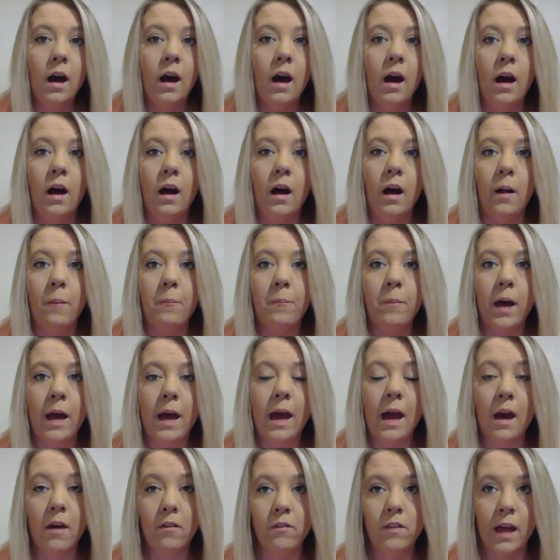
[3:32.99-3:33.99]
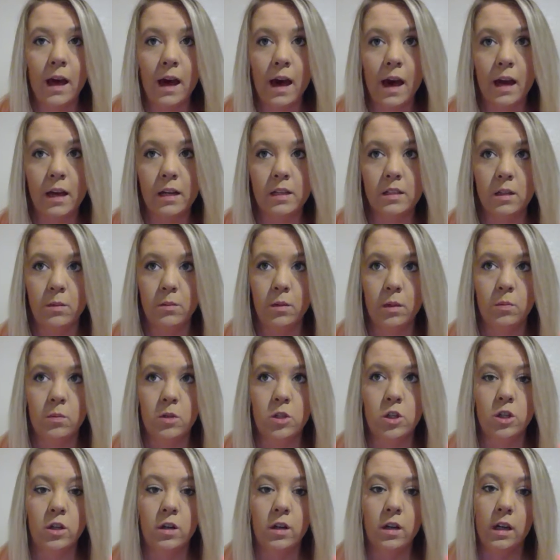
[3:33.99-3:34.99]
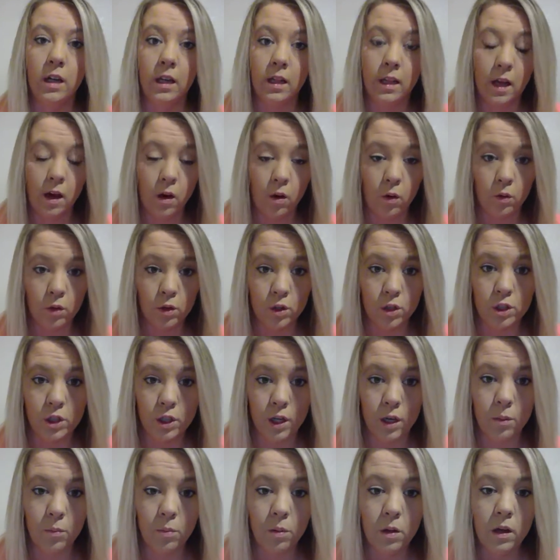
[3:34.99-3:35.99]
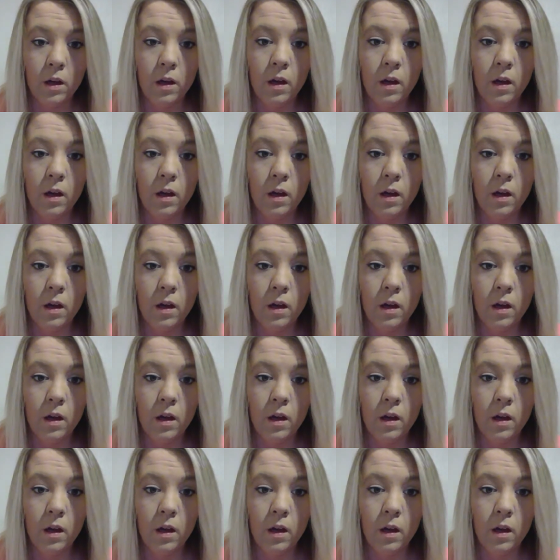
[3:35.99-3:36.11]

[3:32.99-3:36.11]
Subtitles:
I have that academic maturity and that ownership